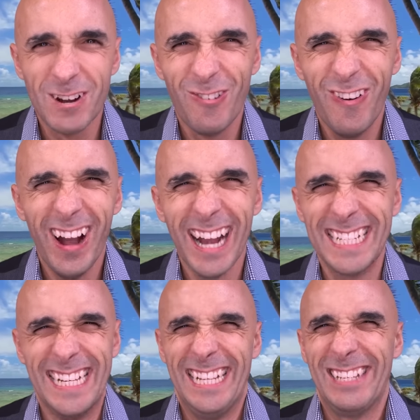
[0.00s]

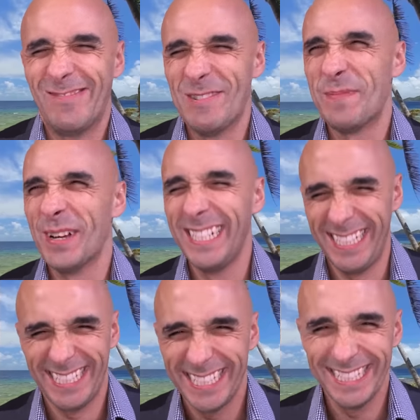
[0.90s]
What? That's rubbish.